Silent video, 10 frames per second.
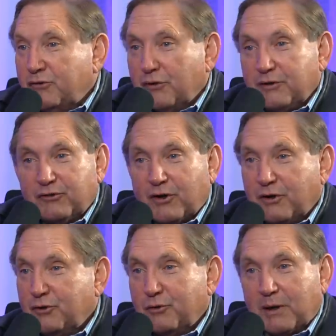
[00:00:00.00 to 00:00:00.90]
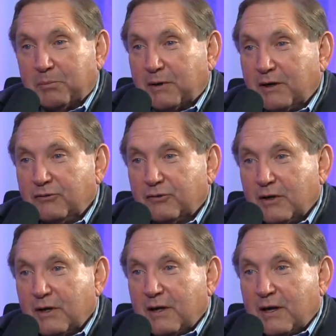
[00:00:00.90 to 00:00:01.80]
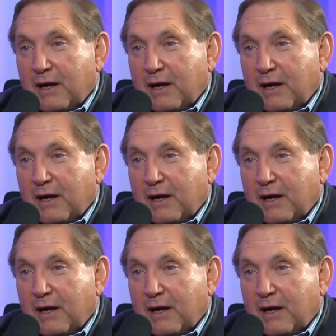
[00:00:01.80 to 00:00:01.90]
these aren't new airplanes. All right.